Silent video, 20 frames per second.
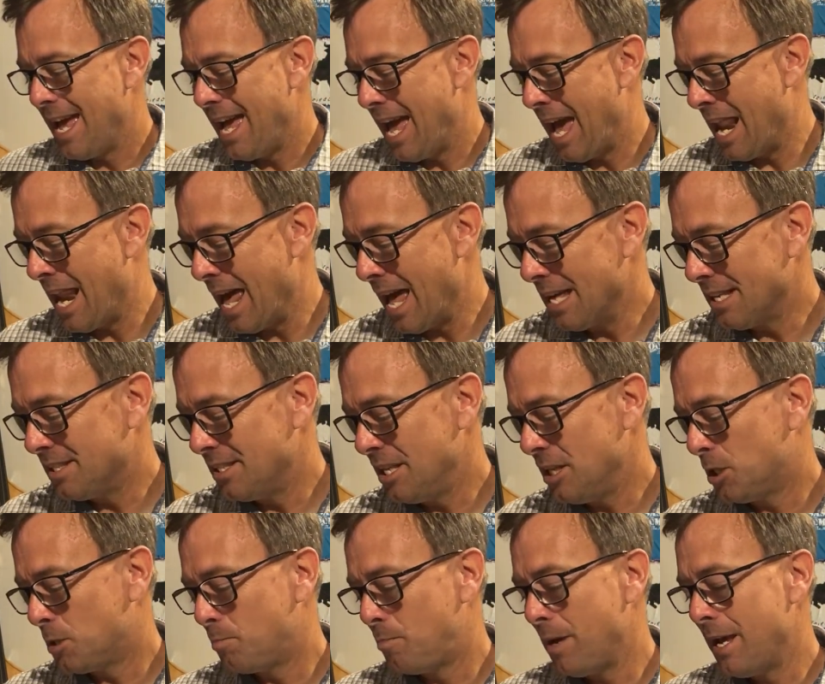And as
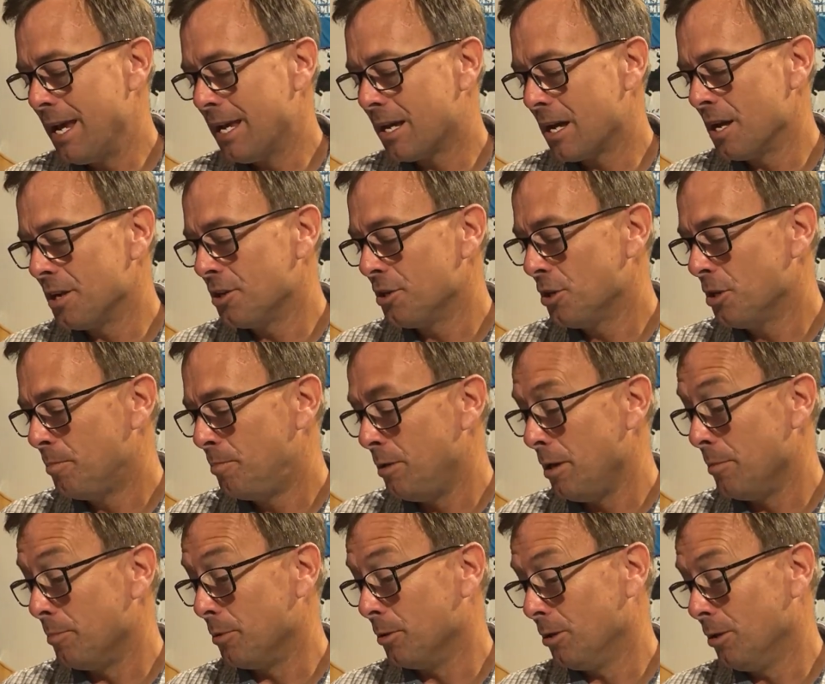they spake unto the
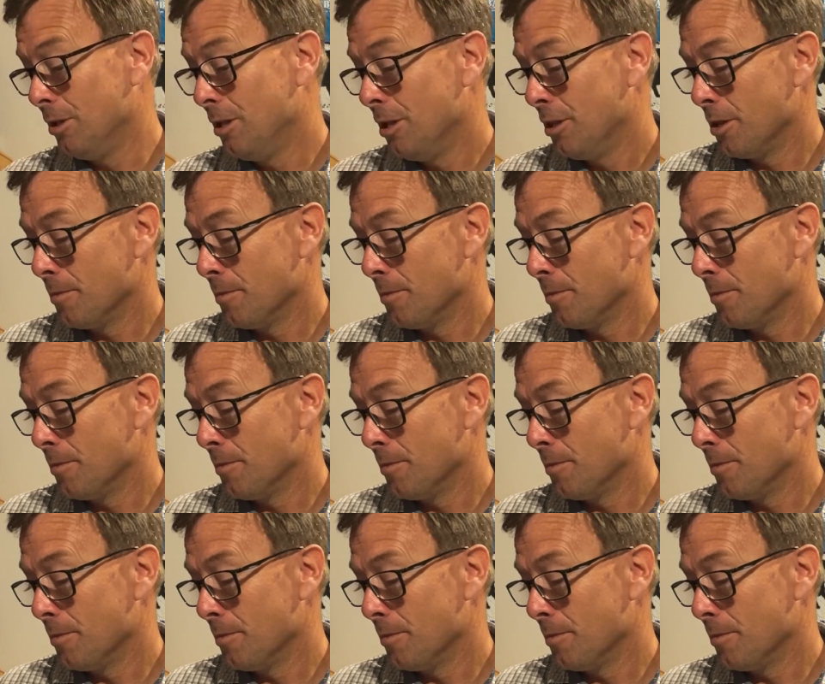people,